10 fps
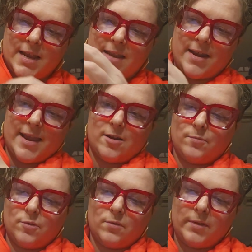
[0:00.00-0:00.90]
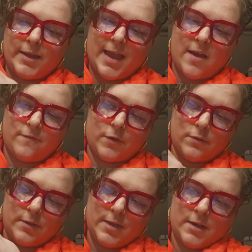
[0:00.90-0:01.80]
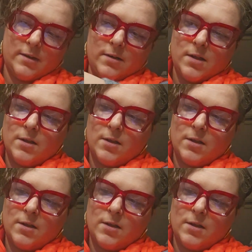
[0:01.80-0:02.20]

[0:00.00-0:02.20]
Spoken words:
and animals like cat fur on there.